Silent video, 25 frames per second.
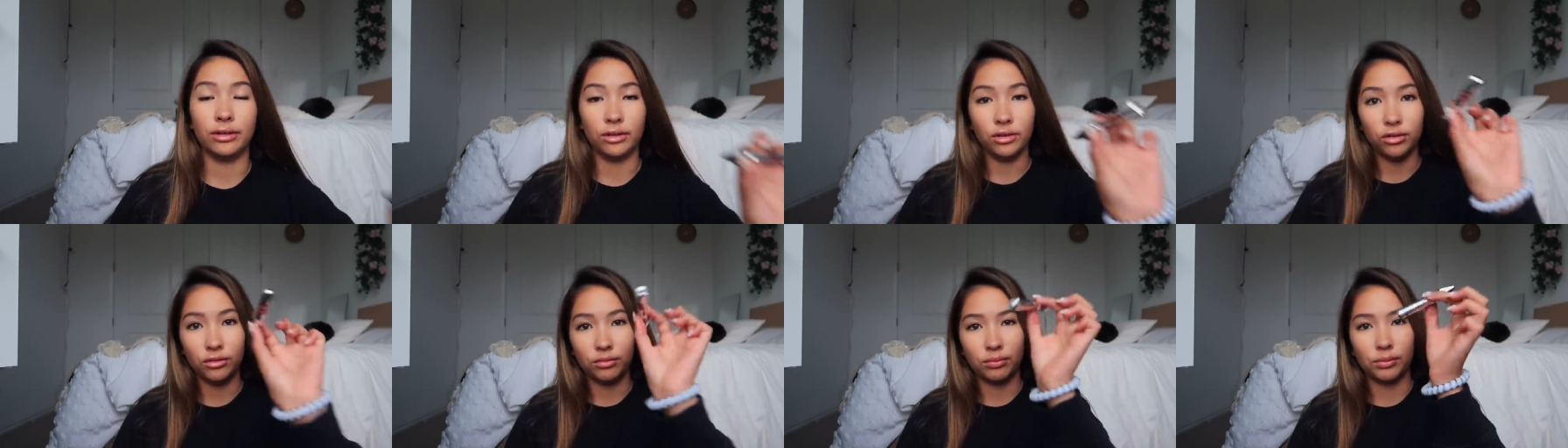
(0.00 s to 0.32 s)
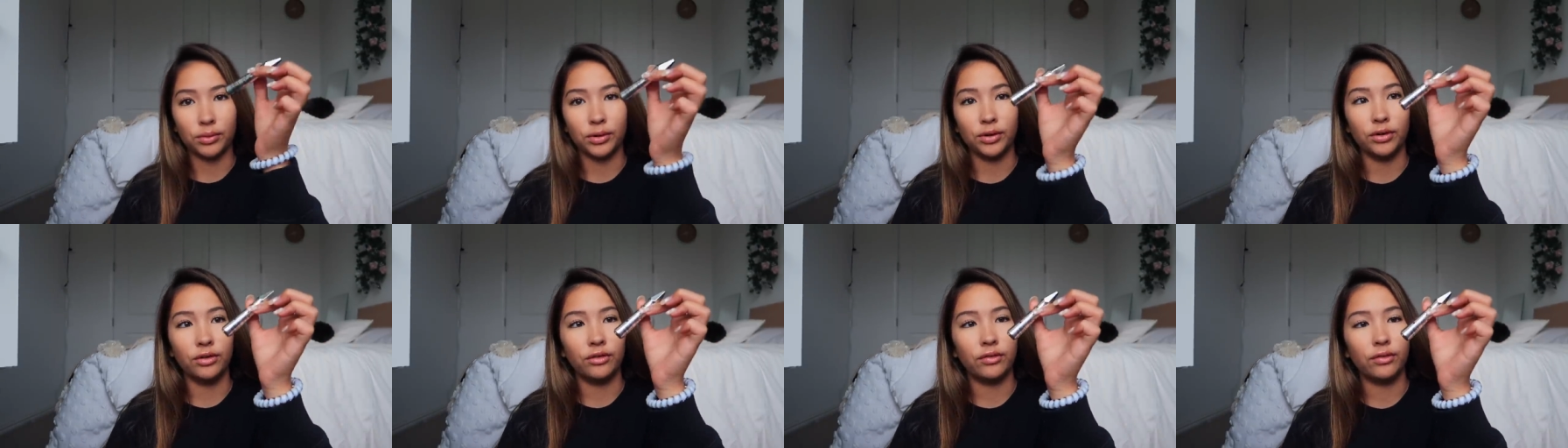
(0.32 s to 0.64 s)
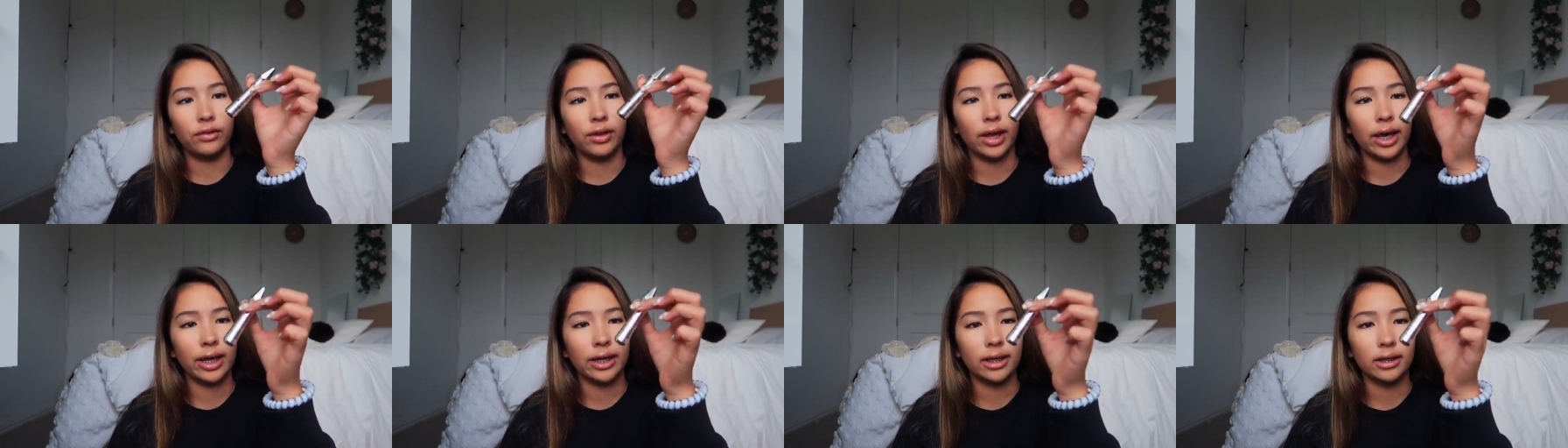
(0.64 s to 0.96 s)
Goof Proof
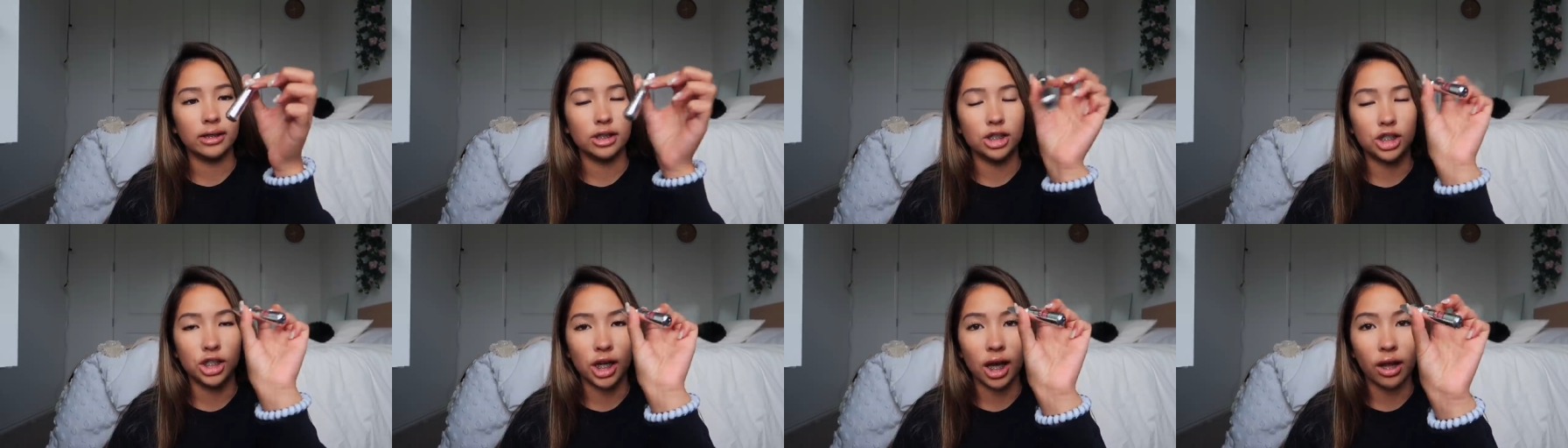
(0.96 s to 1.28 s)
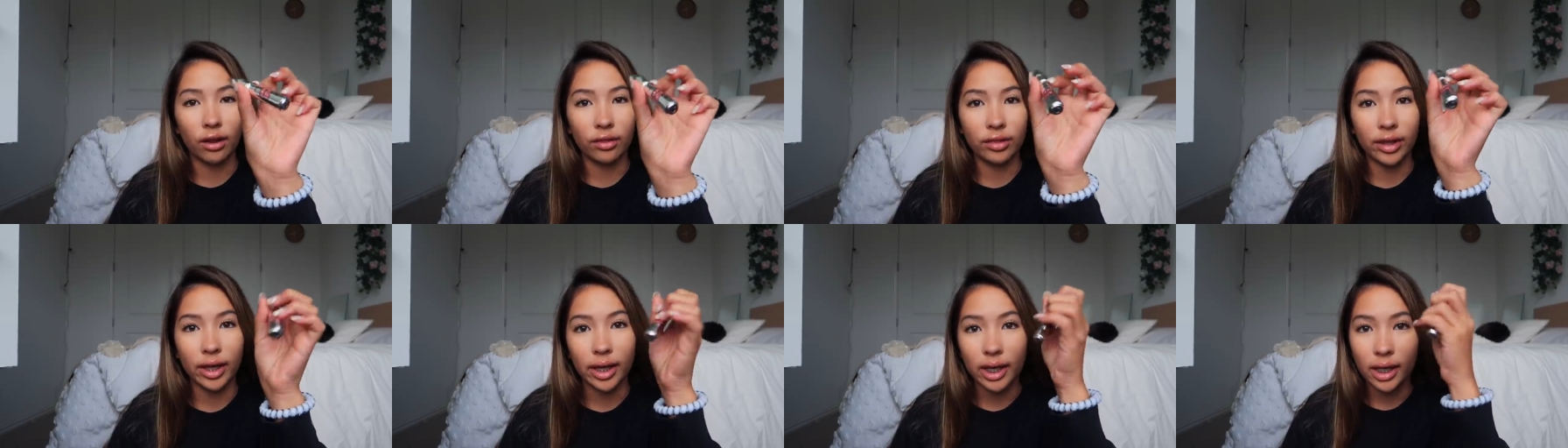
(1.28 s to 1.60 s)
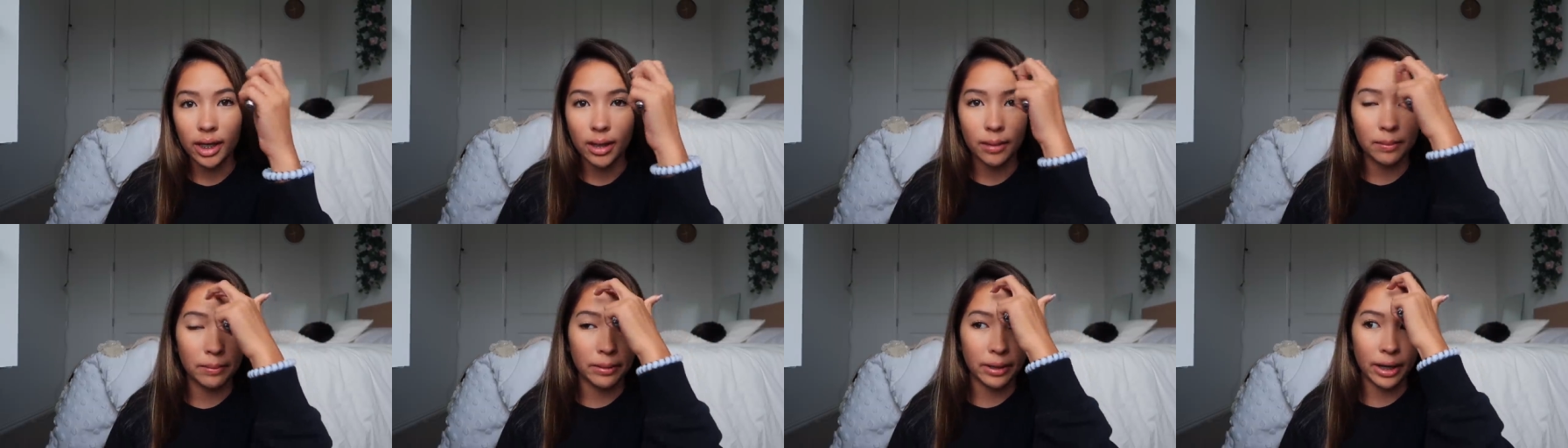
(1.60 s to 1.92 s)
like gel
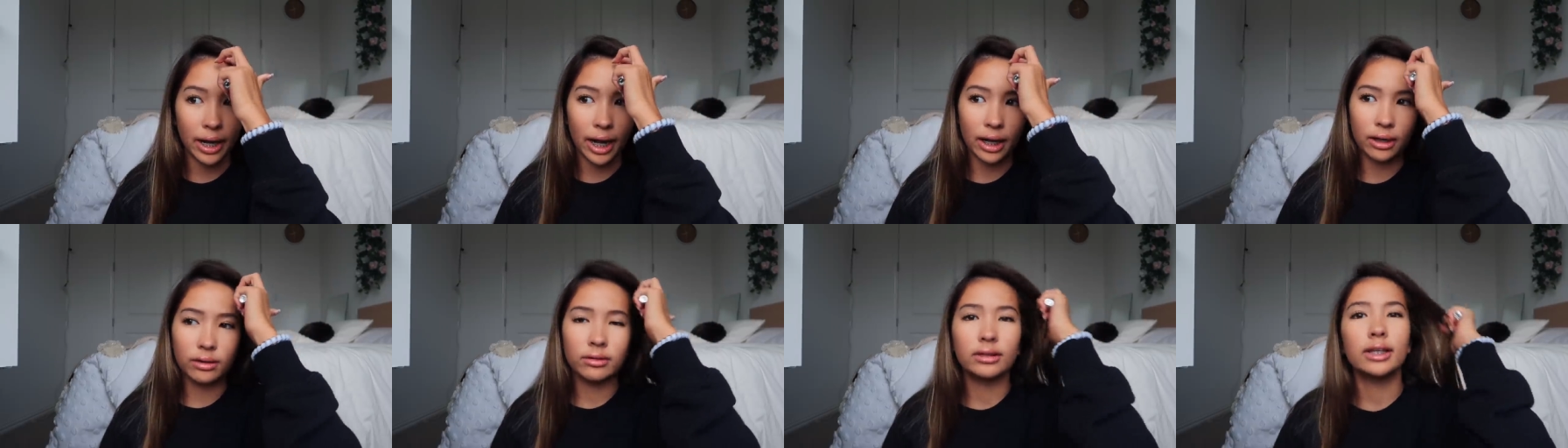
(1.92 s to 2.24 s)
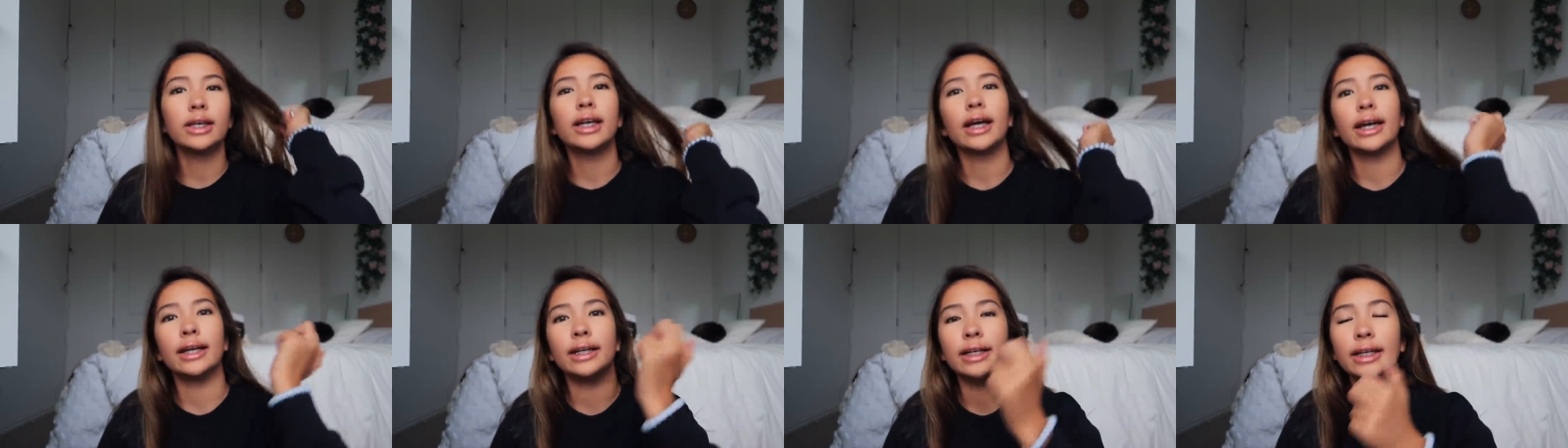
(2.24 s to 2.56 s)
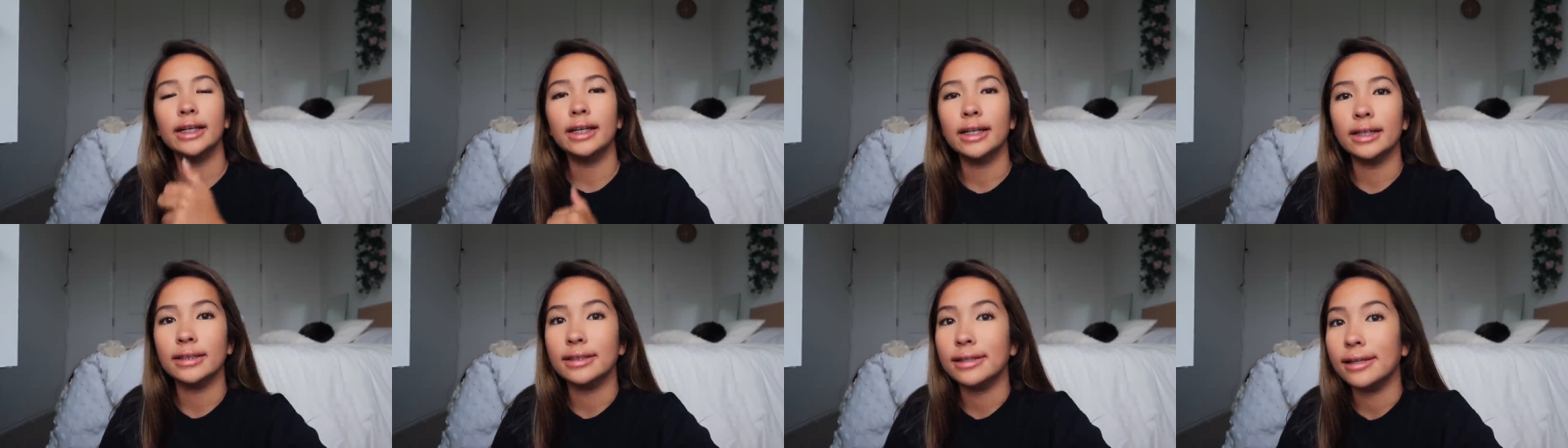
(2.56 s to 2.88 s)
thingy, but I don't think I
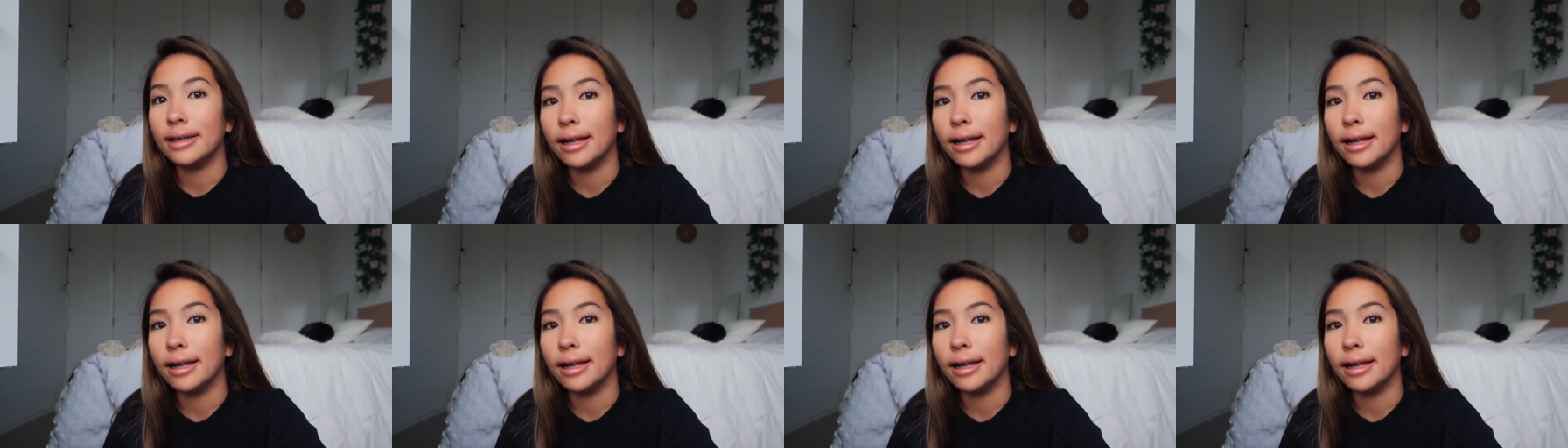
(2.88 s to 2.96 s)
need it